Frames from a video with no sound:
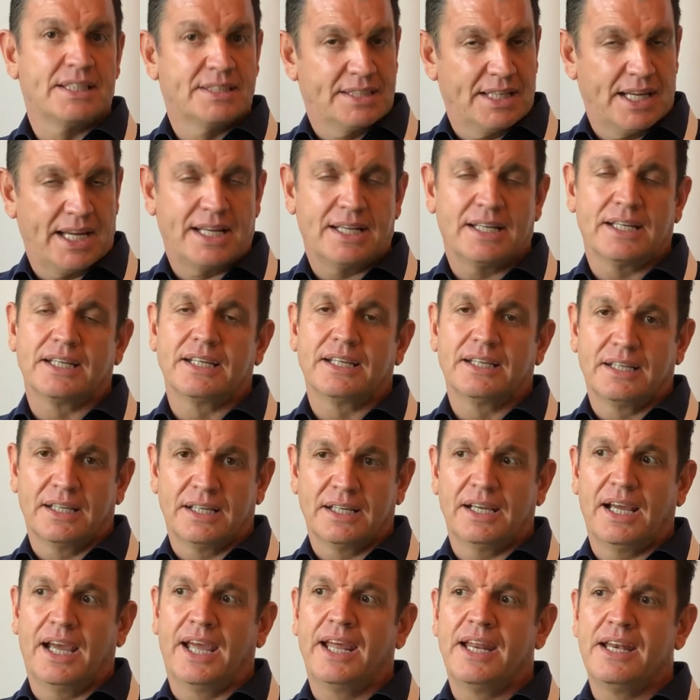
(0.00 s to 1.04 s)
Exactly.
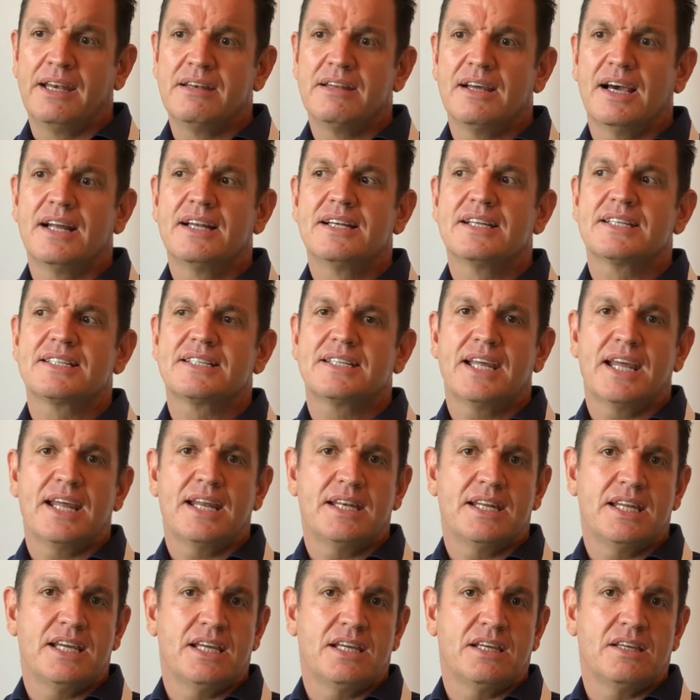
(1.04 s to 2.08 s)
And
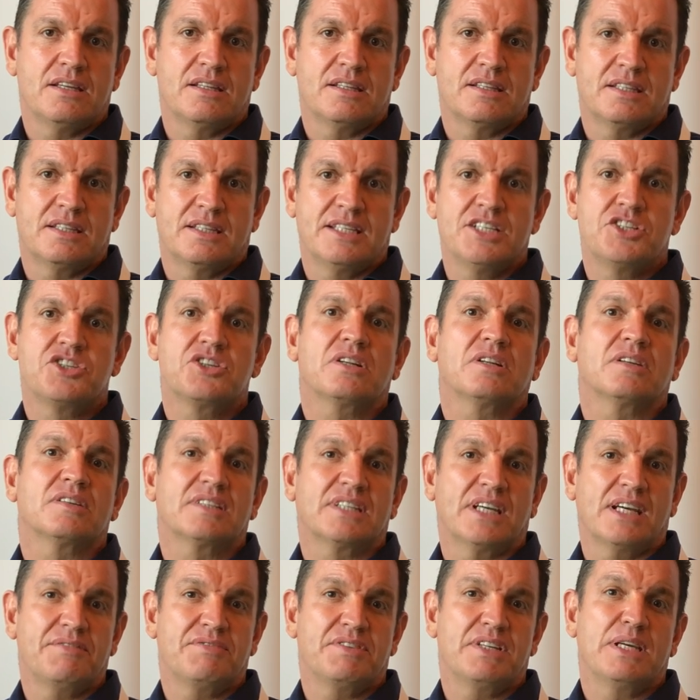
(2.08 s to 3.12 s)
understanding digital
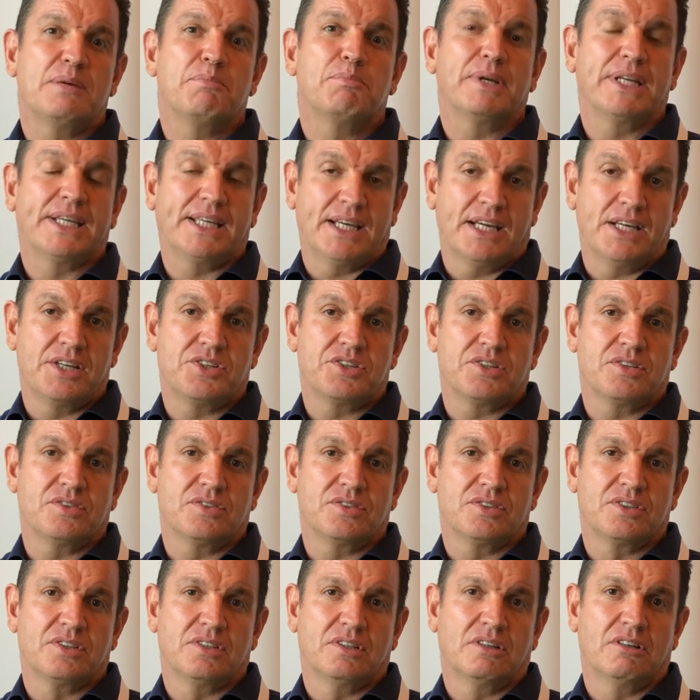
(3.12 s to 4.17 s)
safety
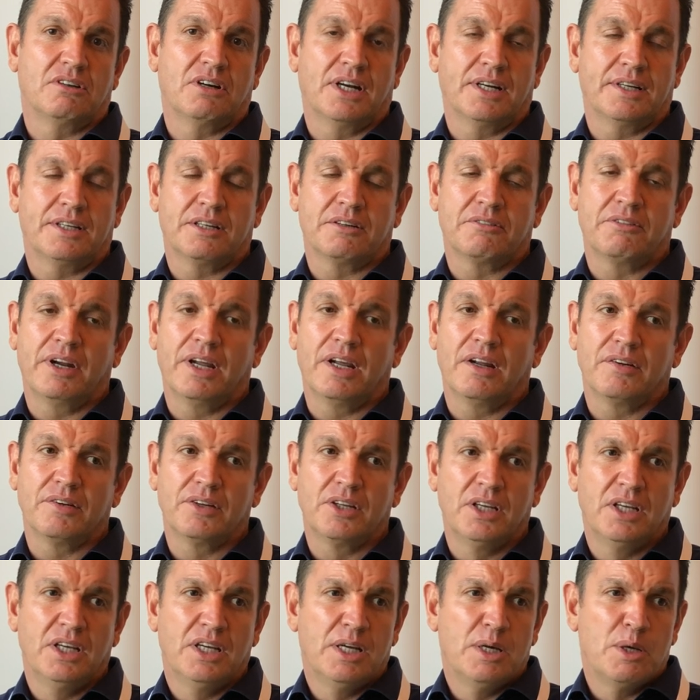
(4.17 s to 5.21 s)
implications, right, around
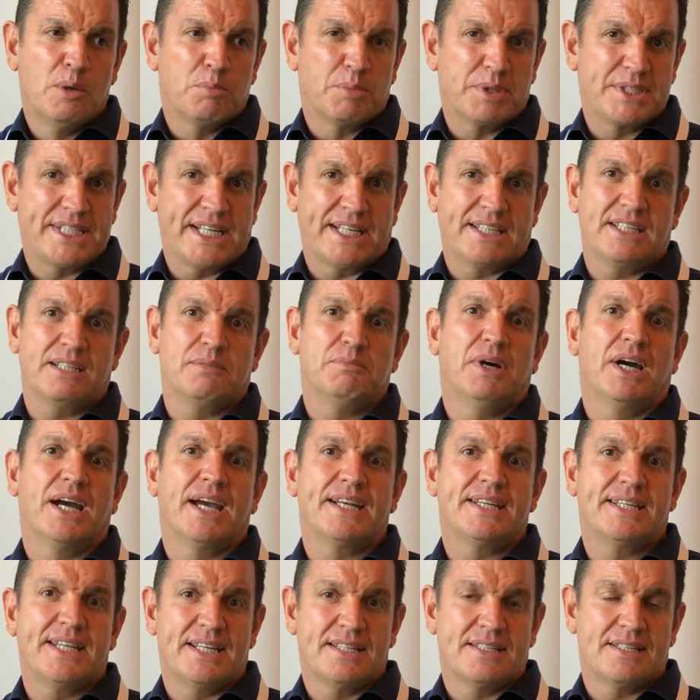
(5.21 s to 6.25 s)
protecting my
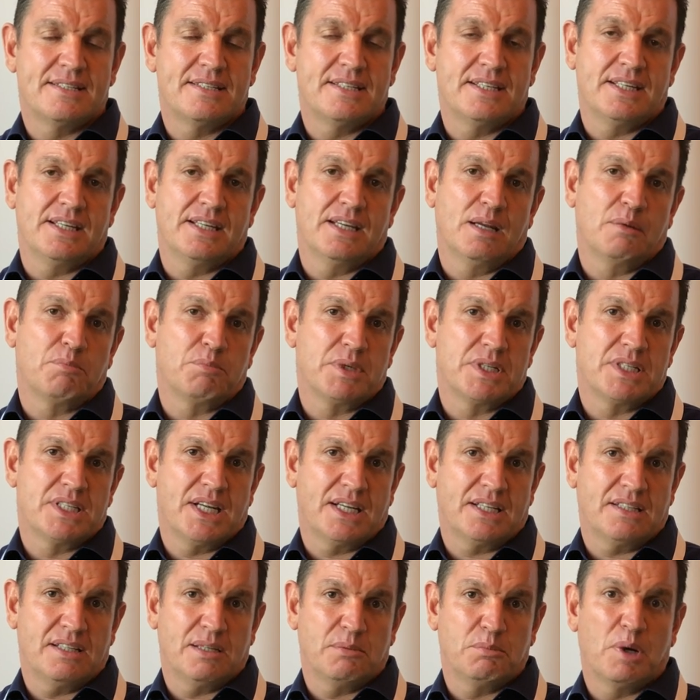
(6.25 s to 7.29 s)
identity and
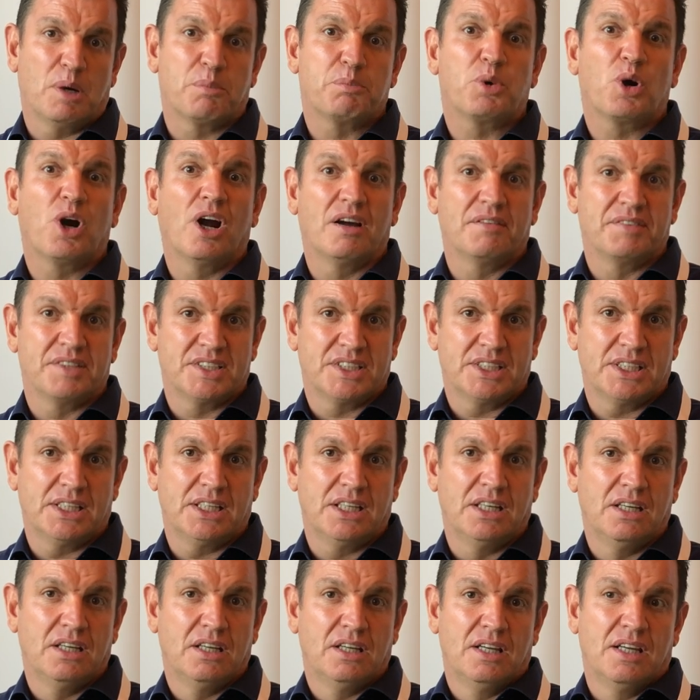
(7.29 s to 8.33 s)
protecting my privacy.
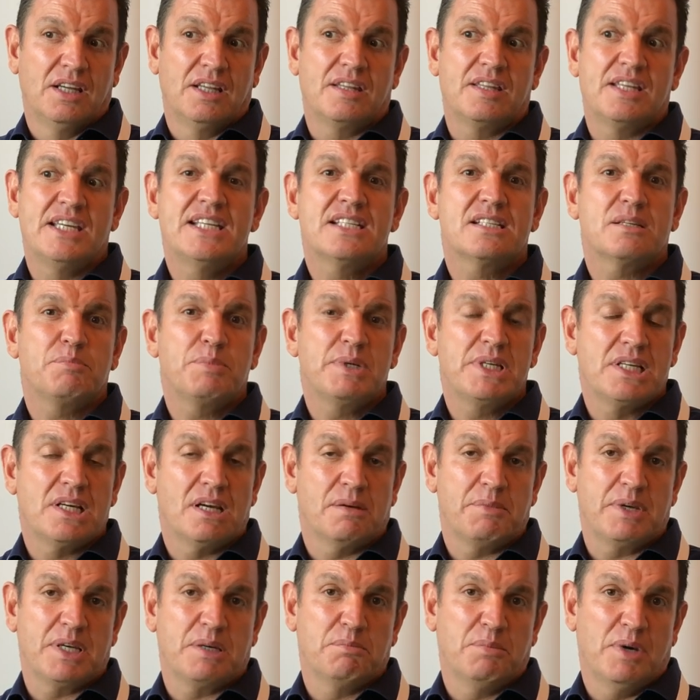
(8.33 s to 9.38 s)
These are
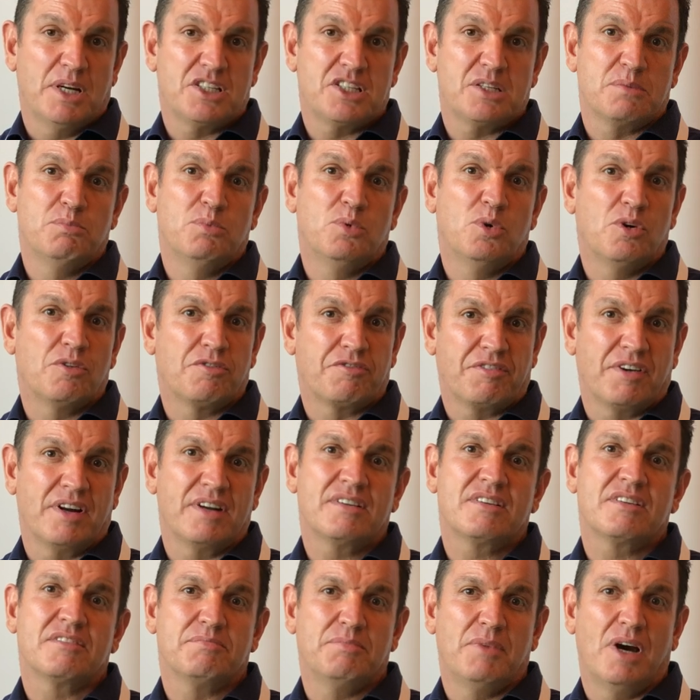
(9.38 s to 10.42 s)
becoming much more
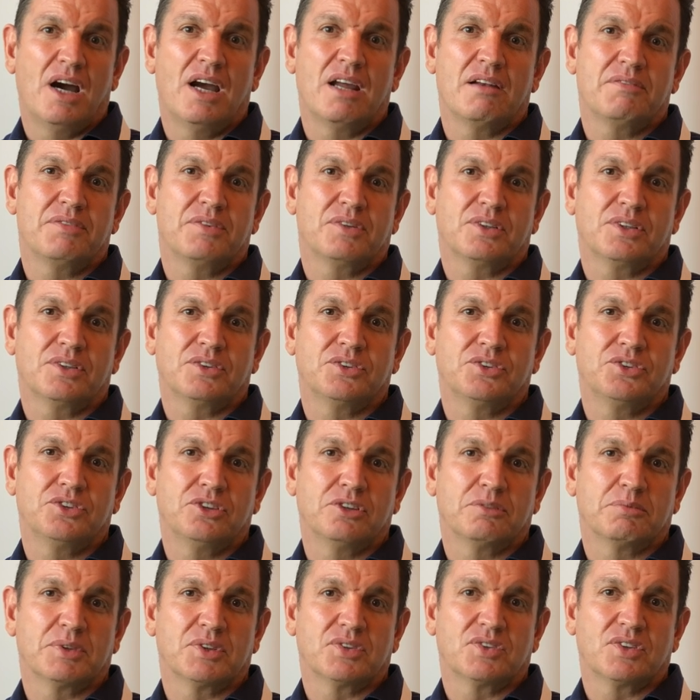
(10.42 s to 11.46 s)
front of mind for consumers.